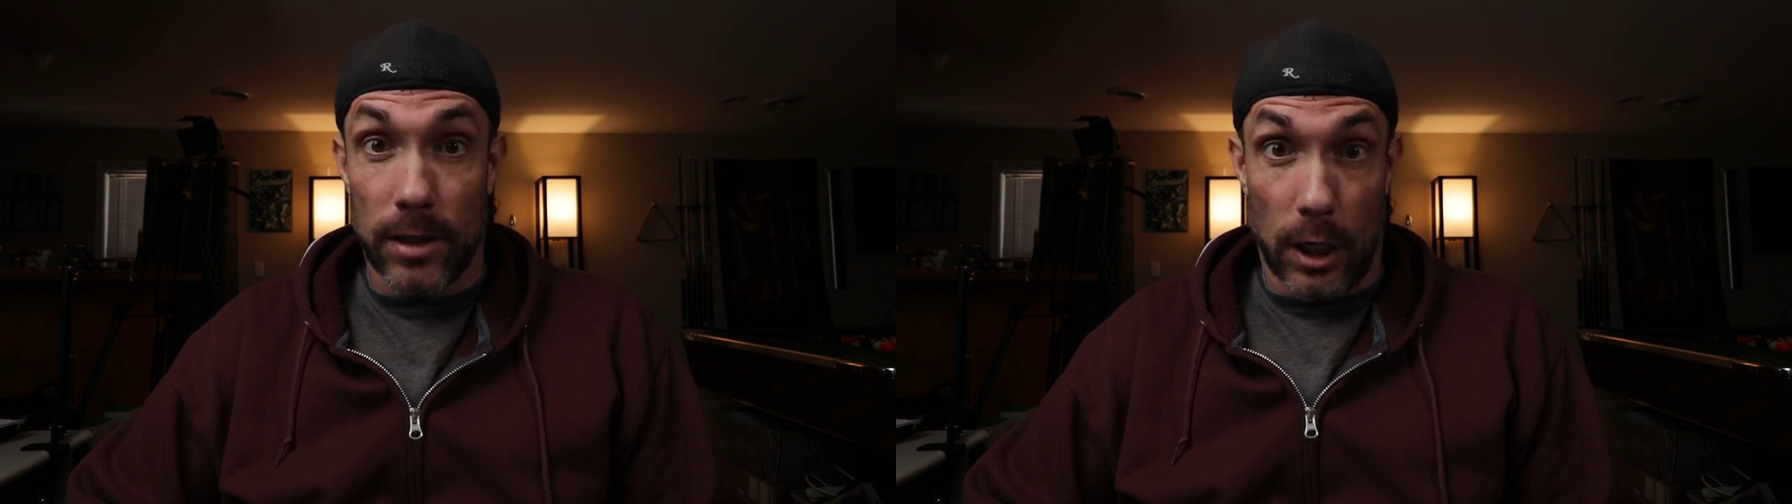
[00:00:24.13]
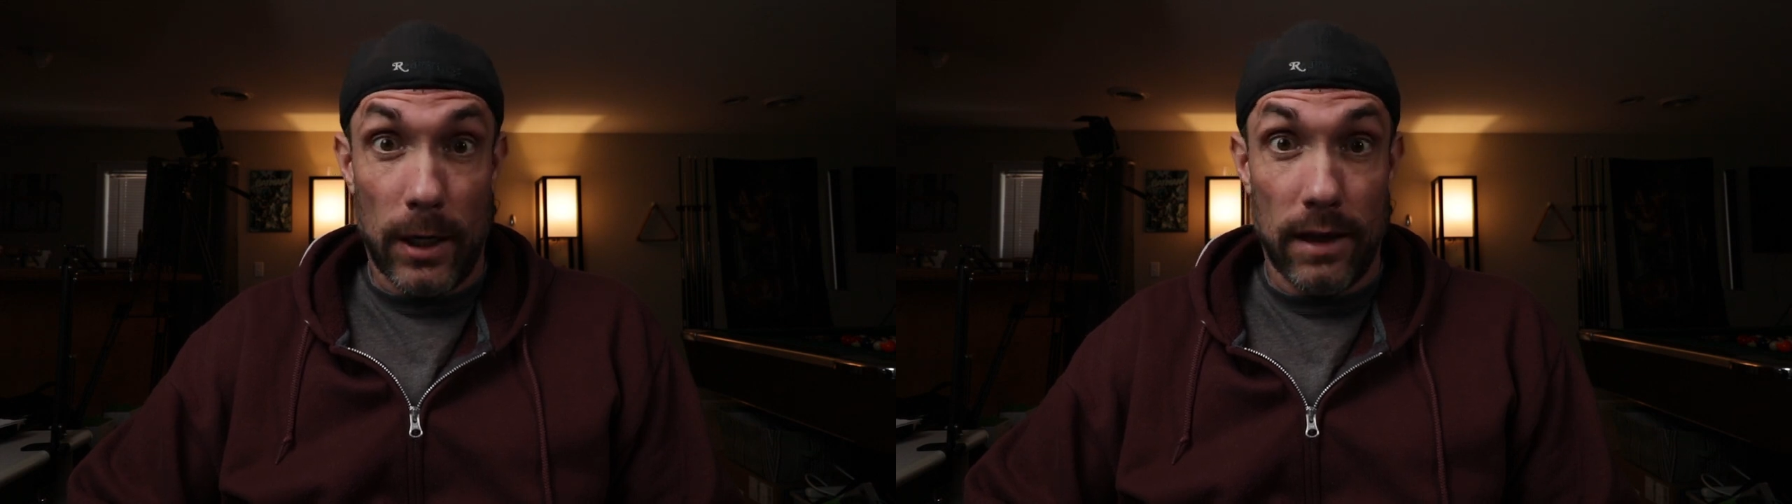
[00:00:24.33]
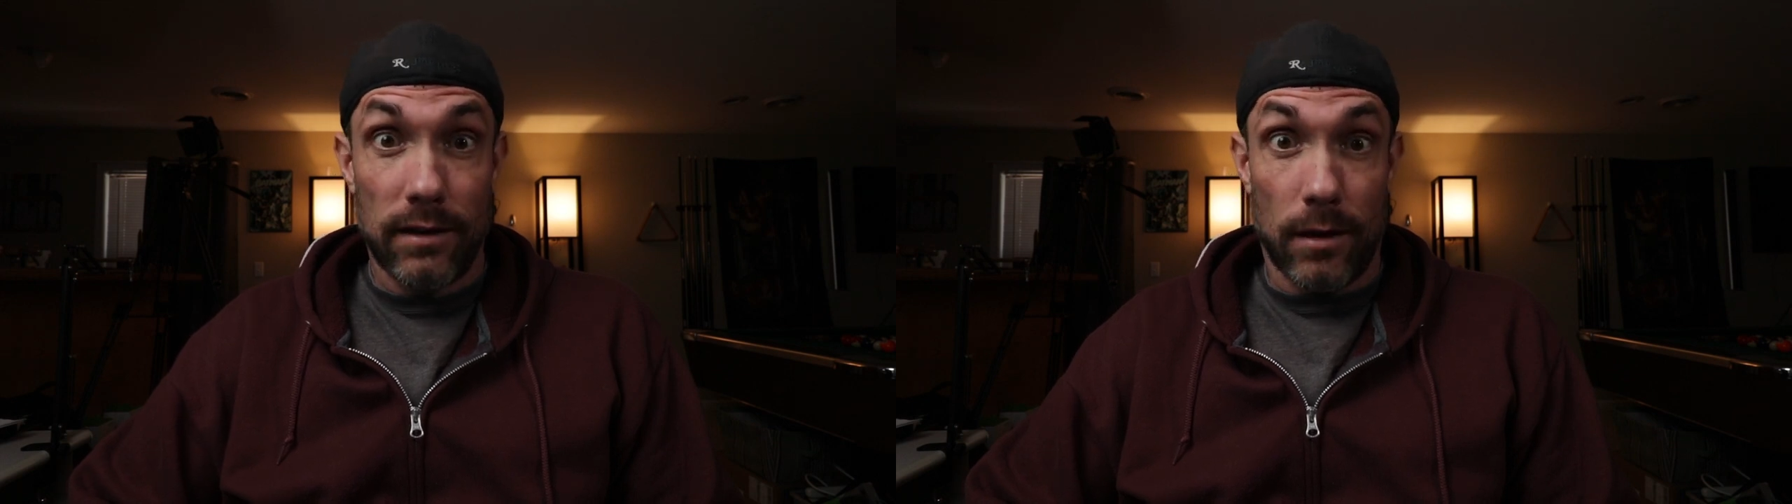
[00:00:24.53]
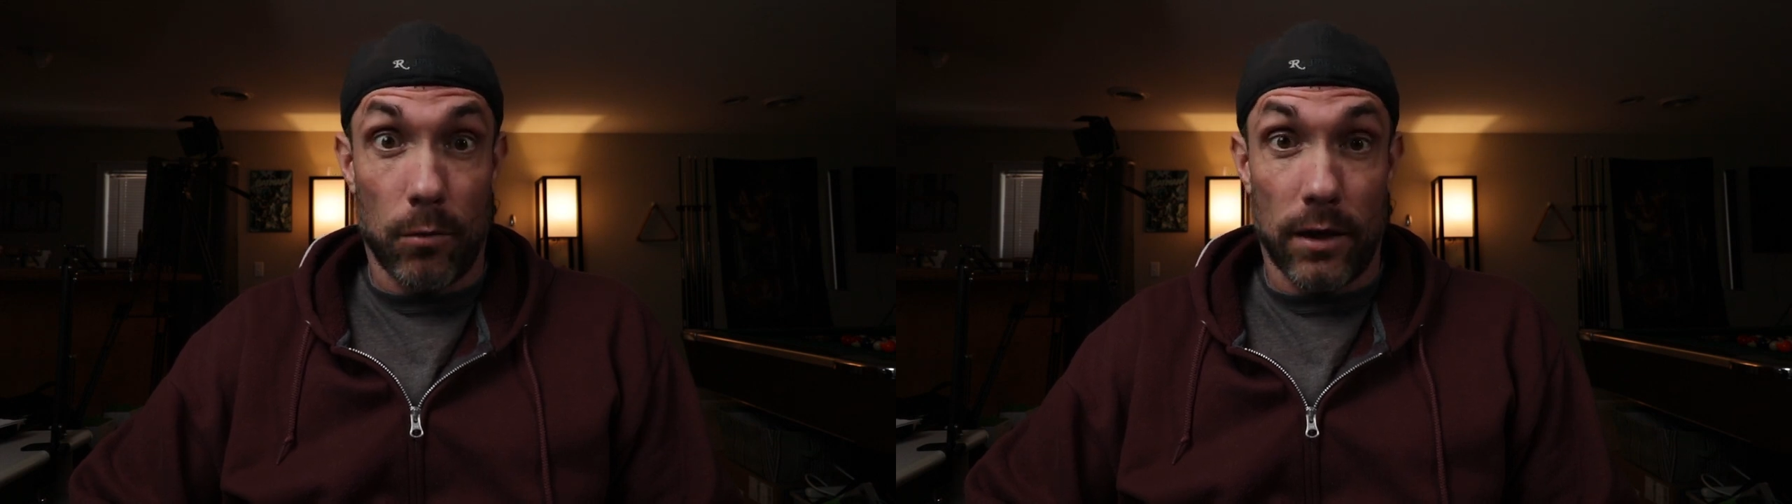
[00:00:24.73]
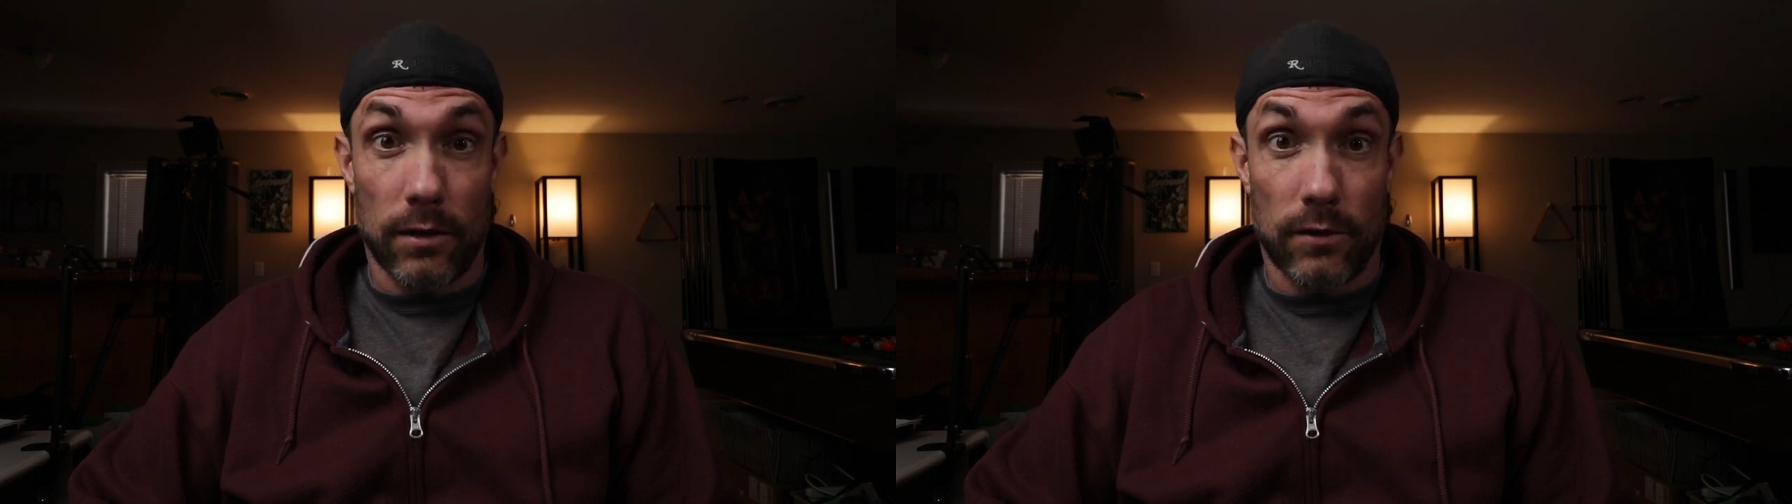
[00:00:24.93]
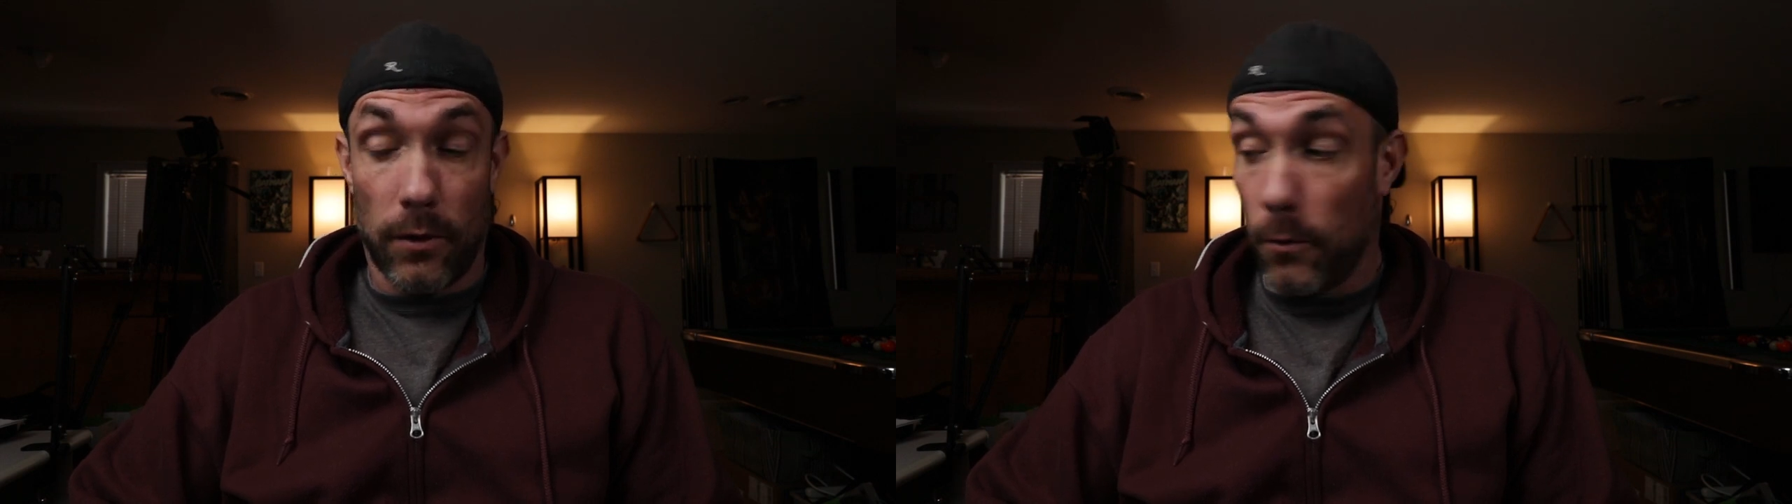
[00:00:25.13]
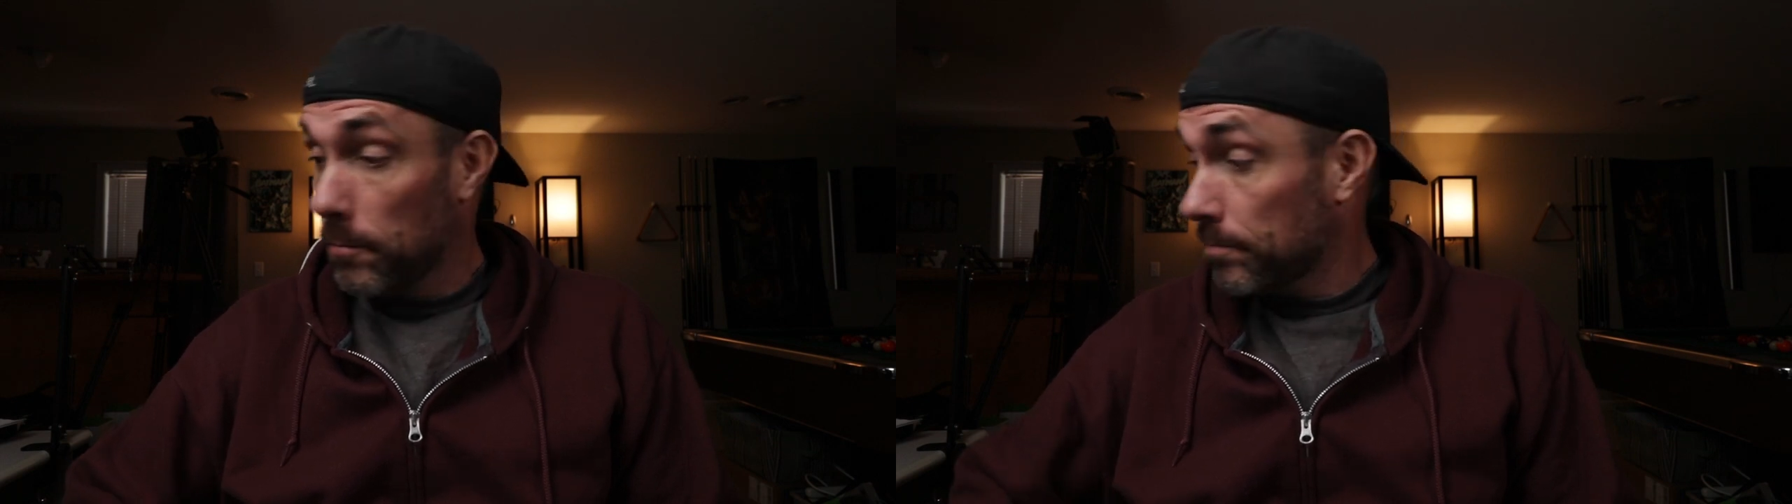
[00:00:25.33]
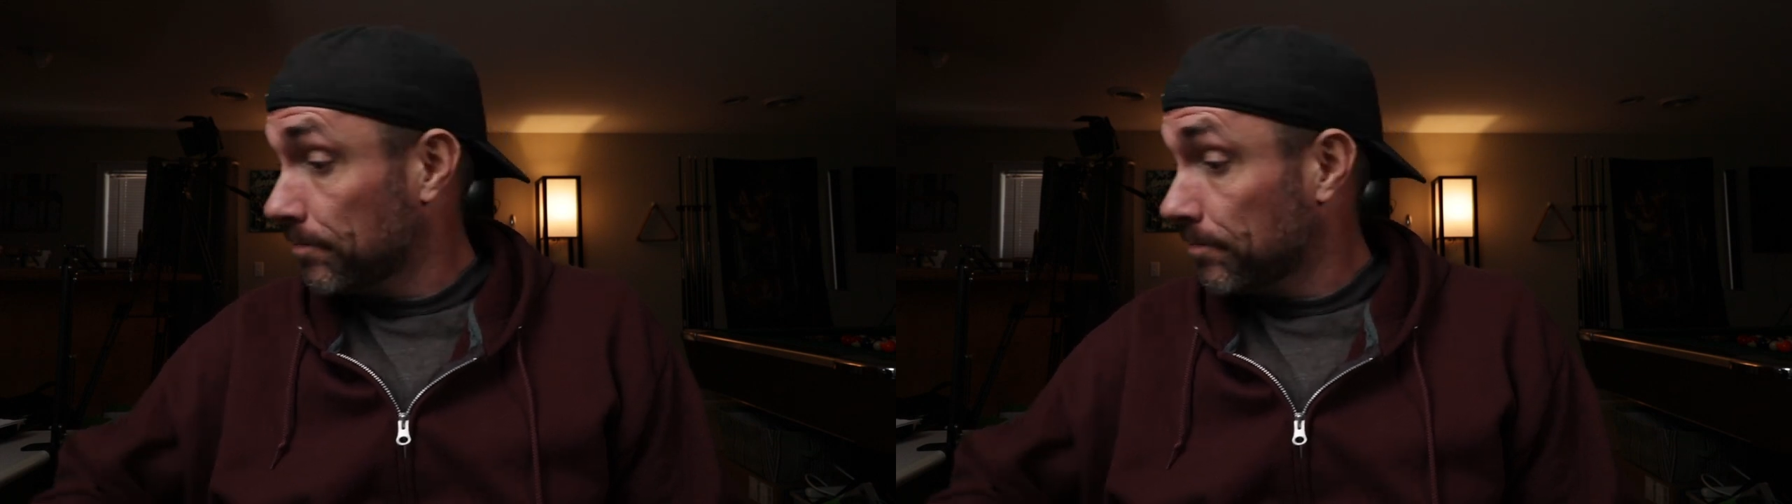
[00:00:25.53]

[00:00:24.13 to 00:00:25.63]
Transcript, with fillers: get our hands on one. So,